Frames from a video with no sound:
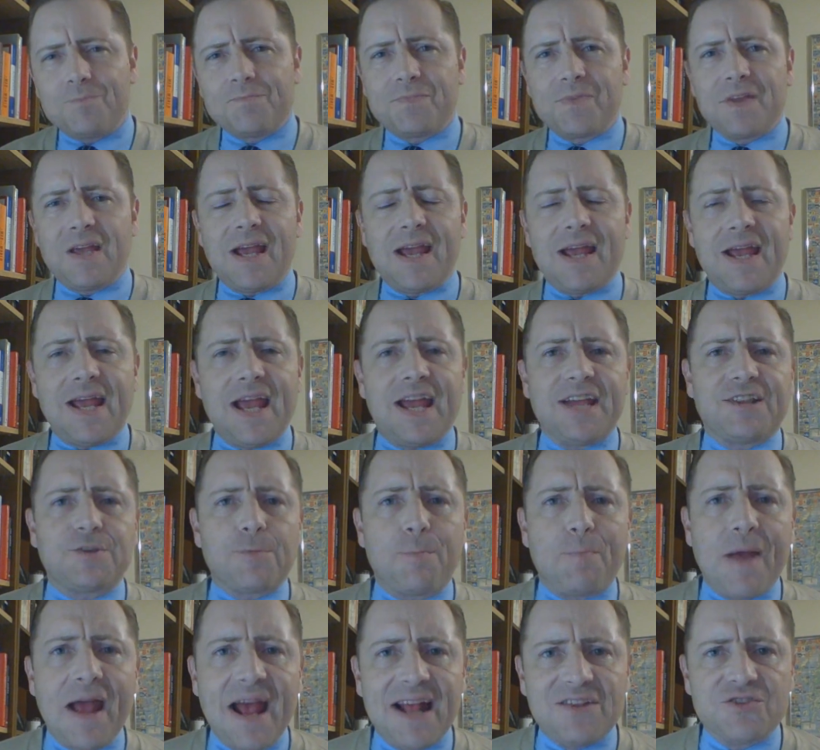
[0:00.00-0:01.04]
it, it
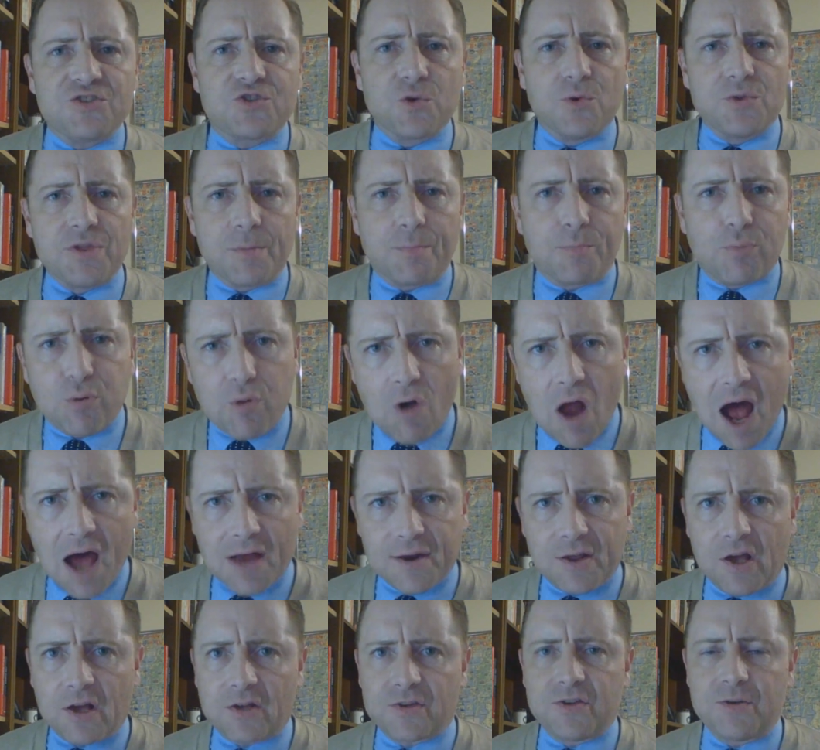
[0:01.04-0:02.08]
depends on the
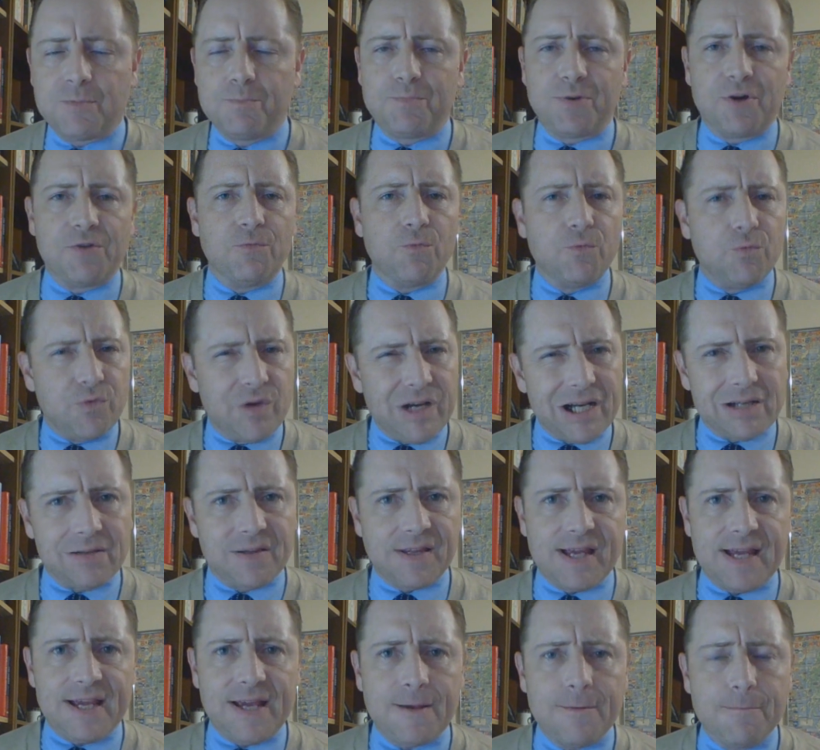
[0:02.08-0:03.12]
product, but
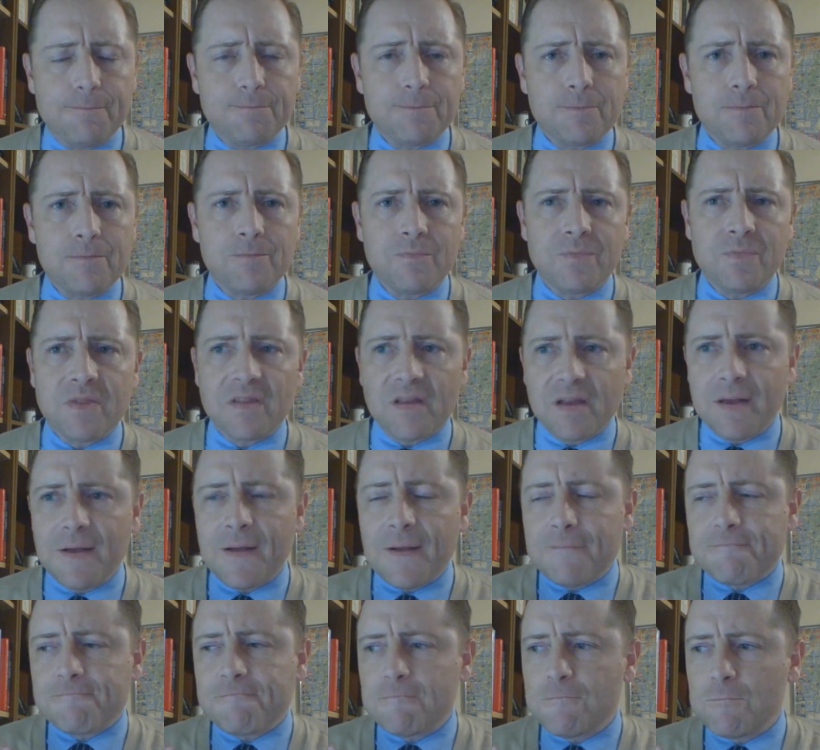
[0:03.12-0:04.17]
really
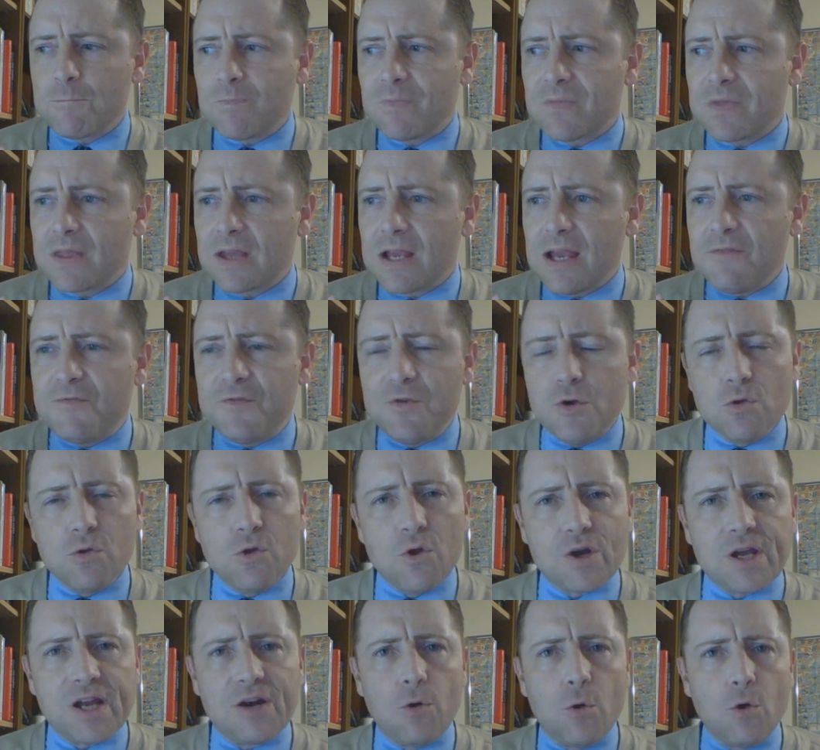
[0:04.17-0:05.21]
if you
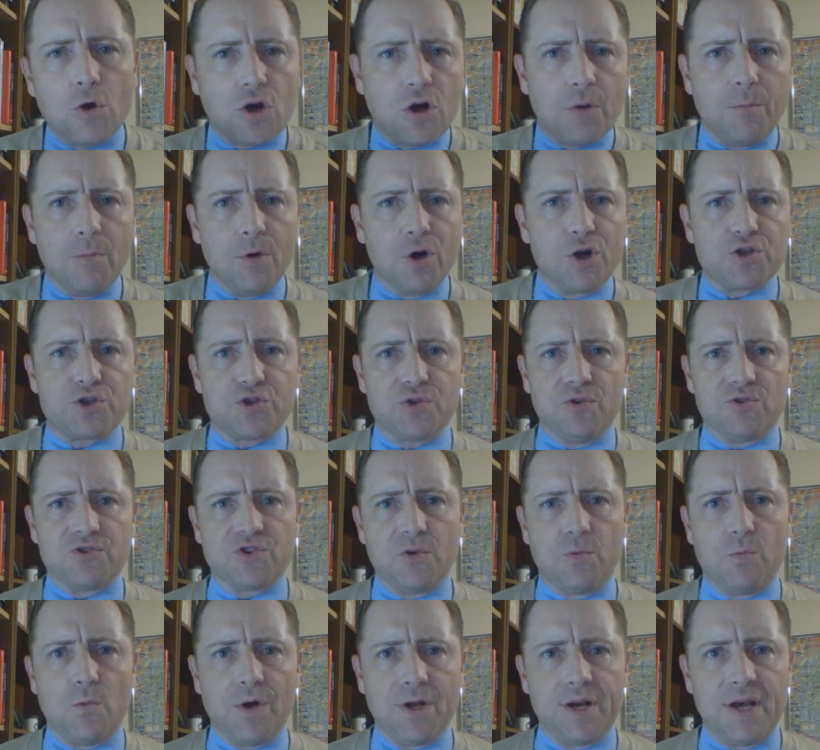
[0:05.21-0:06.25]
look at old commercials and
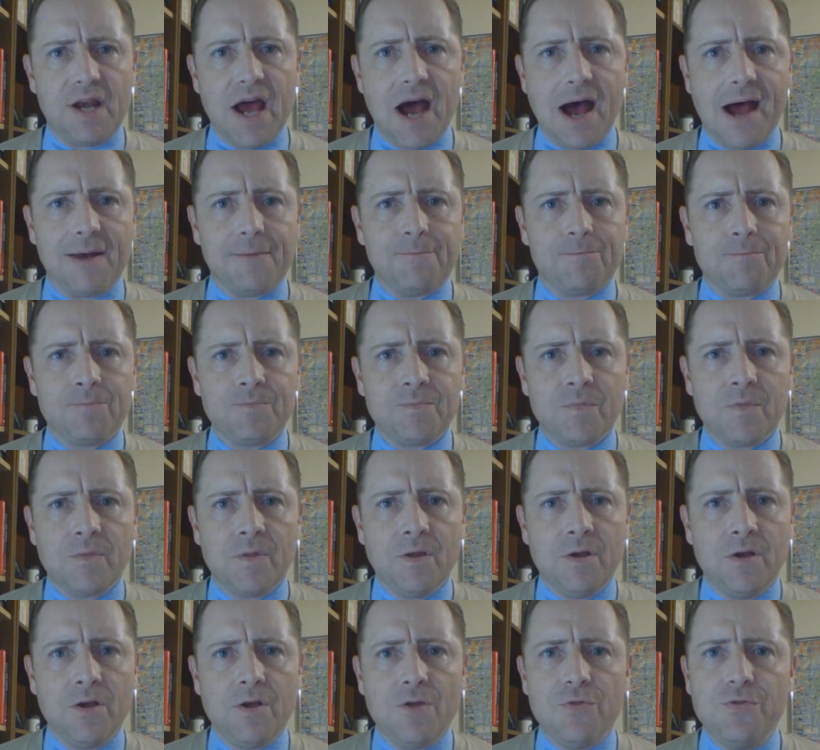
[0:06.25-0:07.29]
whatnot,
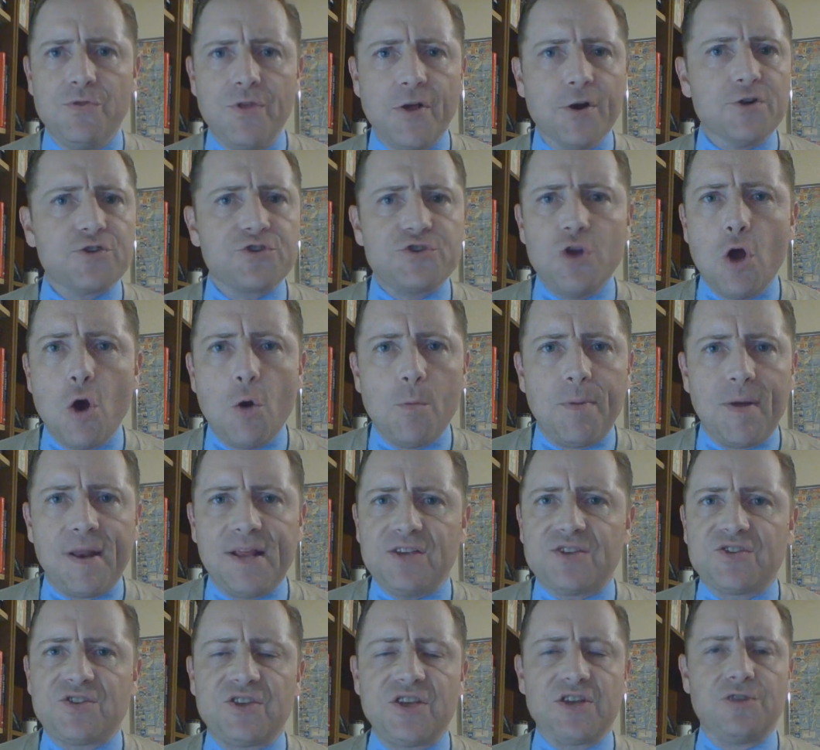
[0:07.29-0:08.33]
there's nobody
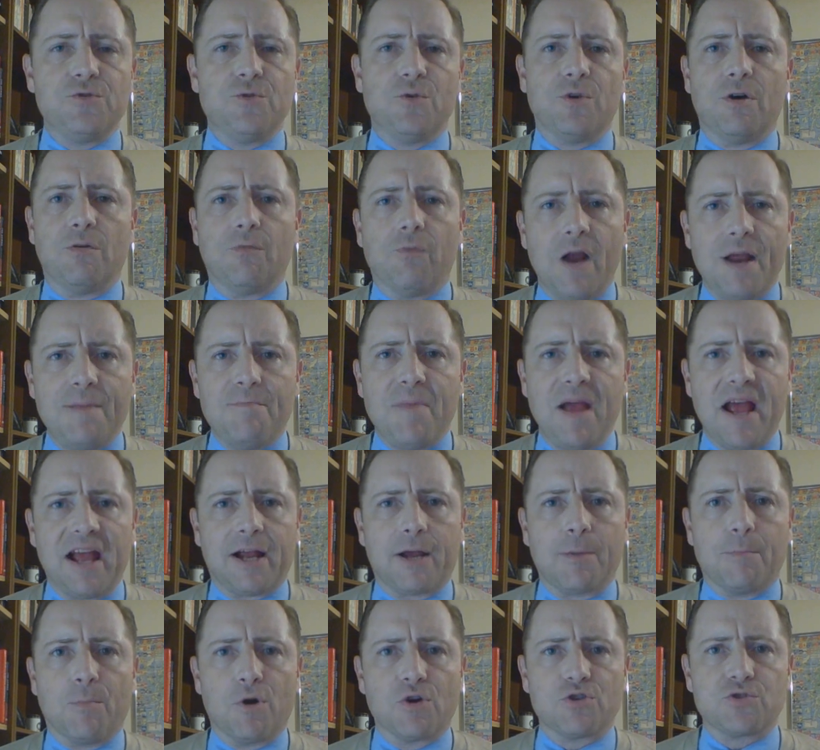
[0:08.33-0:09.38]
sitting on a Red Man
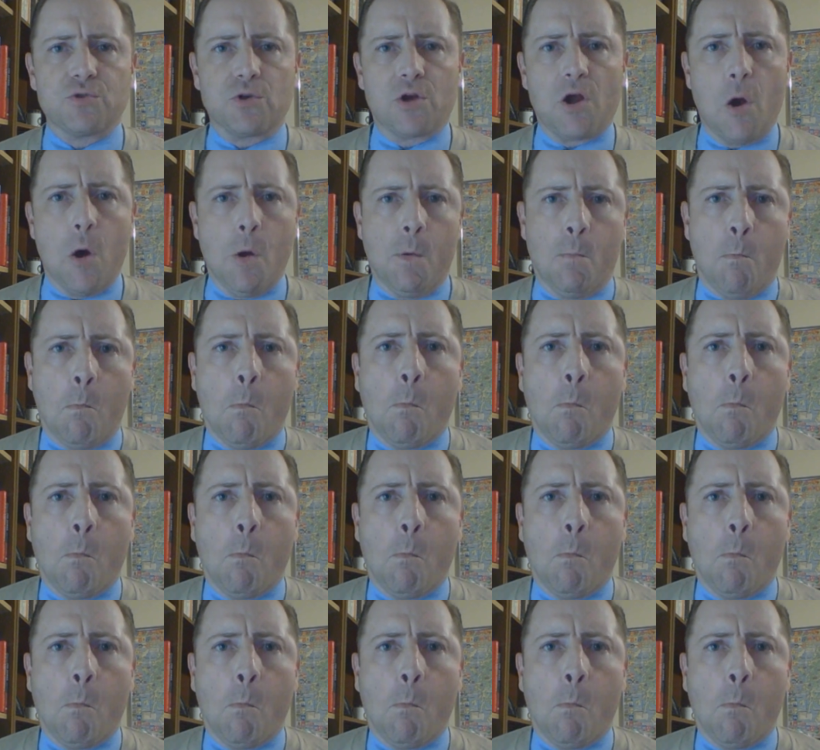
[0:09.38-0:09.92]
commercial going,